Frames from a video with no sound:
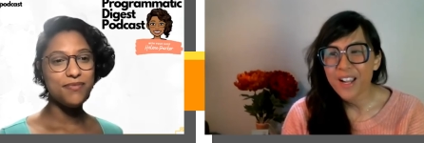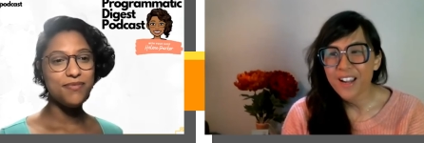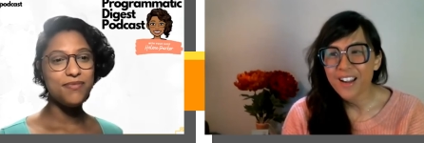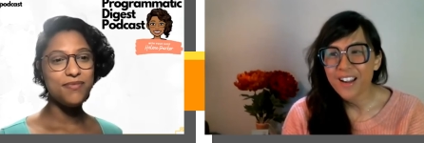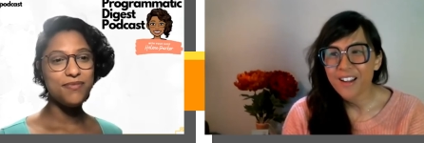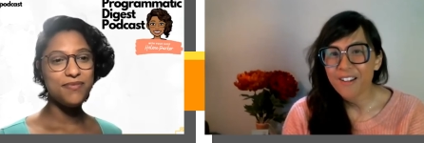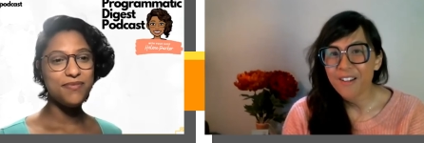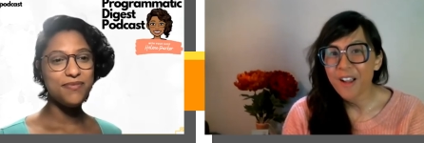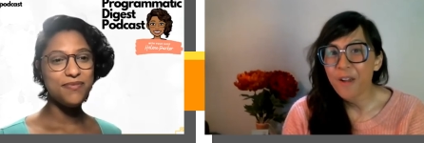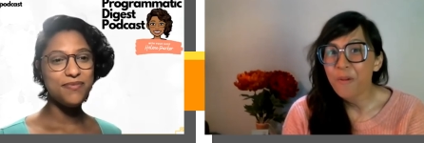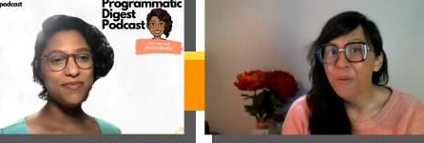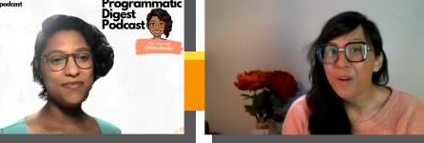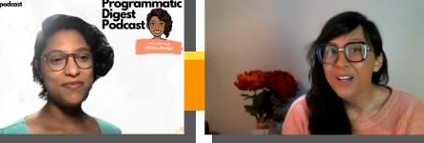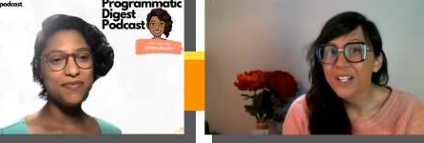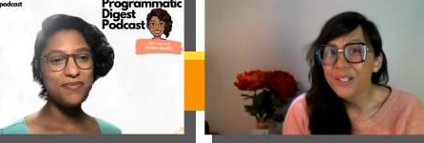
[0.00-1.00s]
Speaker 1: where
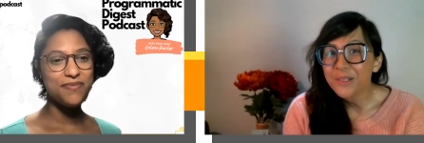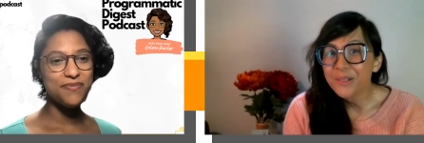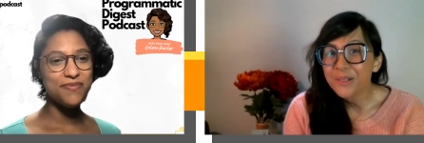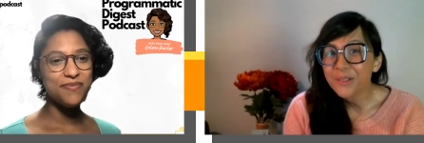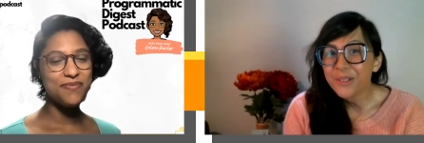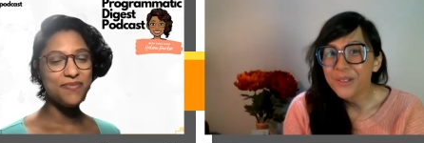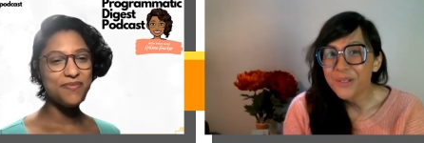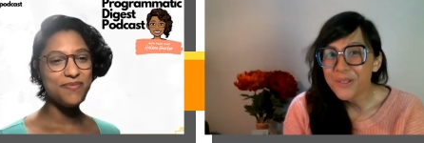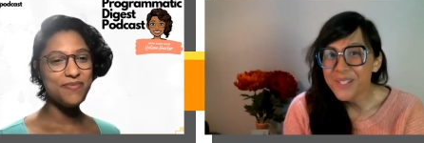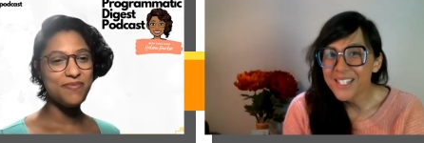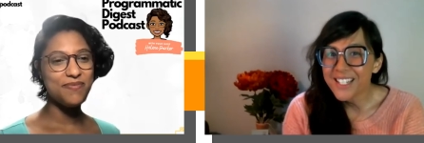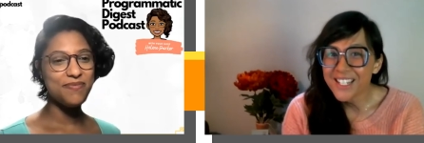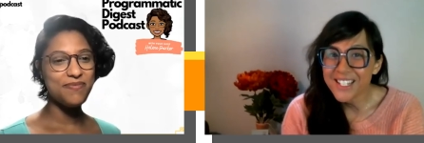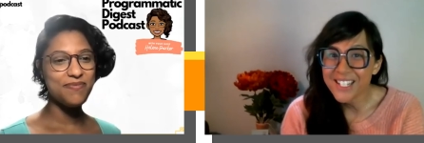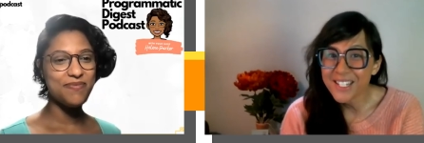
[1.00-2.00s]
I won a Google
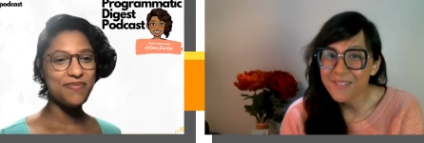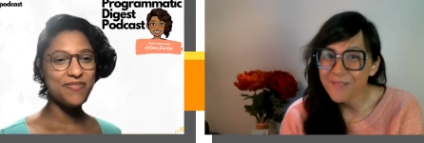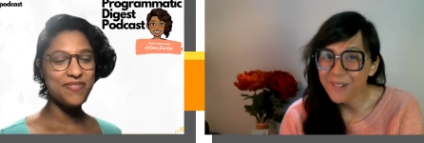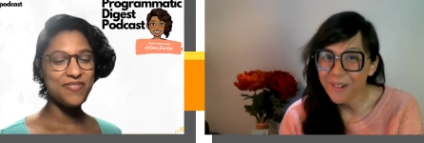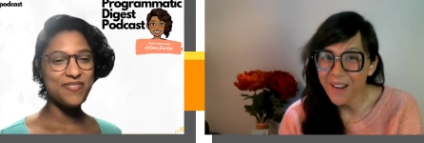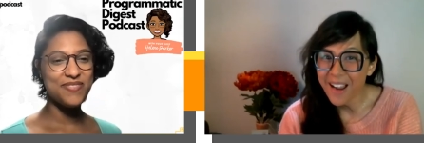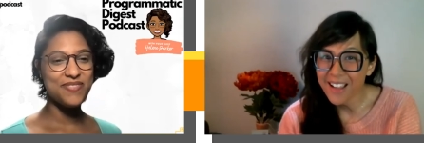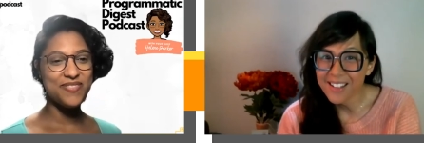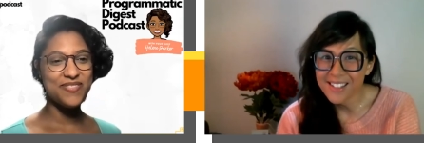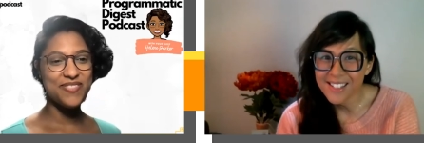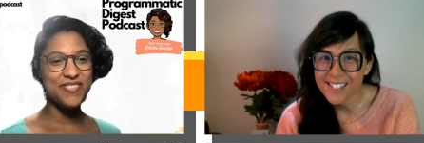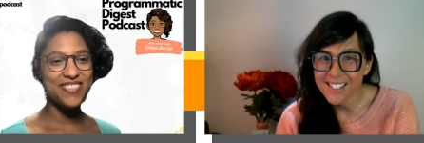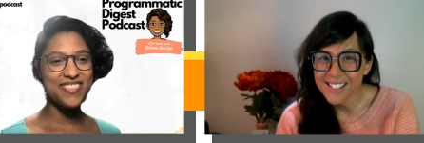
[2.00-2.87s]
News Initiative grant.